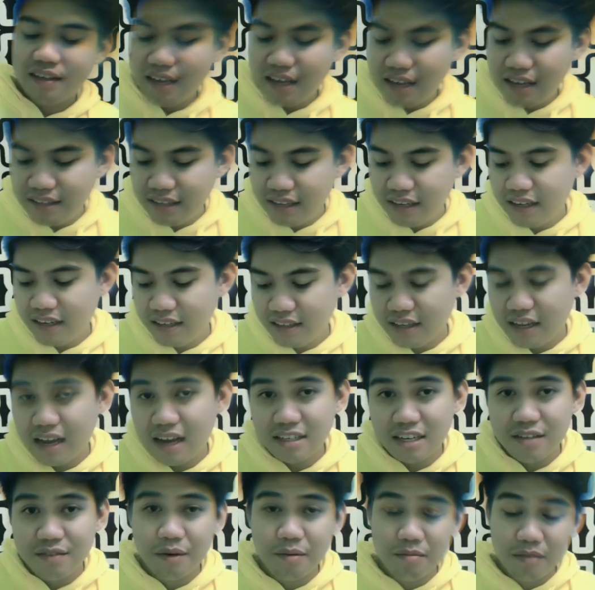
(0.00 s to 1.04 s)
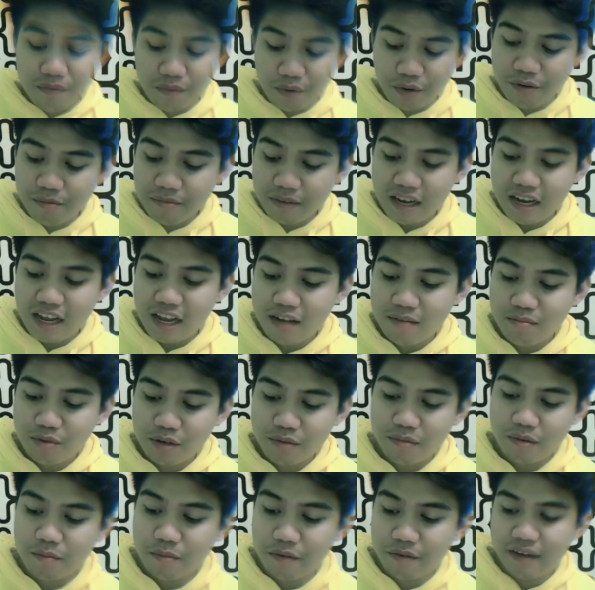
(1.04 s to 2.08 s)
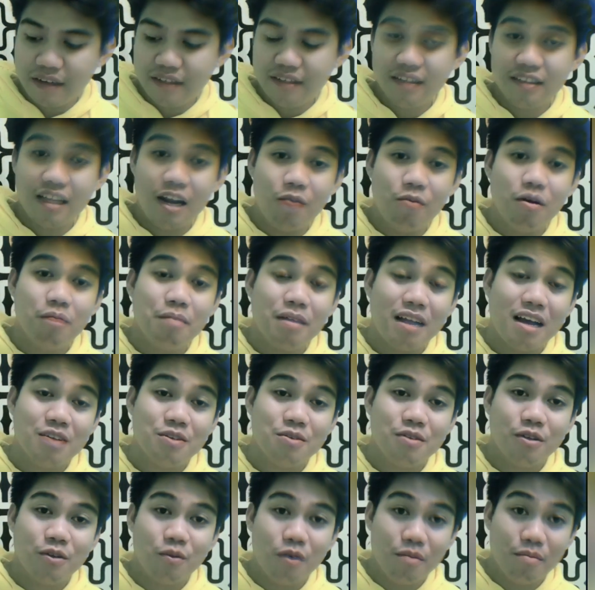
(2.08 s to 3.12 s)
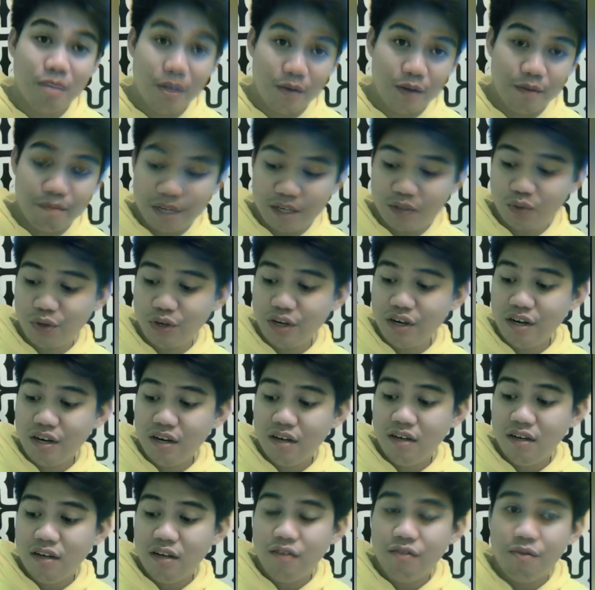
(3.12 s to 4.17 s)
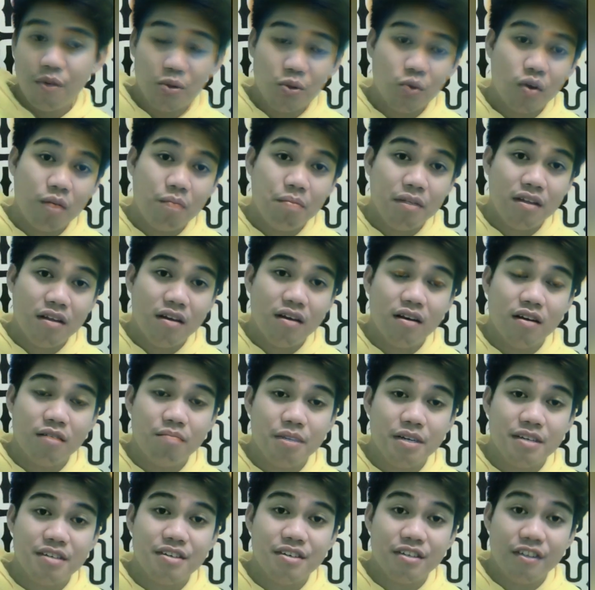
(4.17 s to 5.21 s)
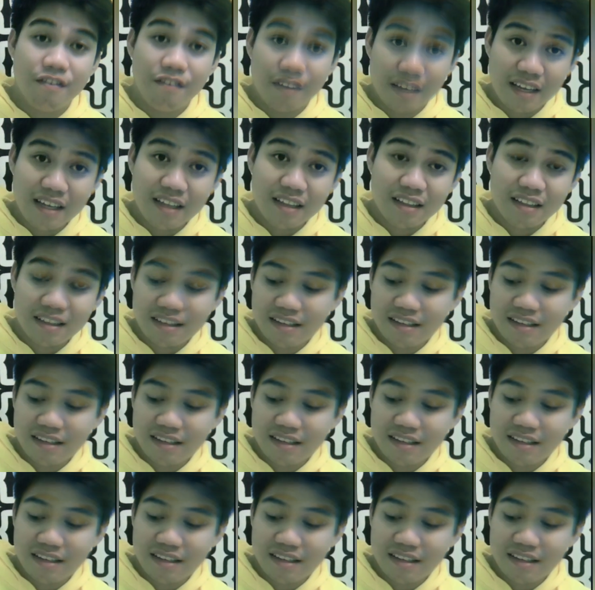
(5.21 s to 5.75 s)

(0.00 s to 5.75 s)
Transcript: And then, aside from the form, kailangan mo rin mag-provide ng dalawang piraso ng 1x1 picture, photocopy ng birth certificate,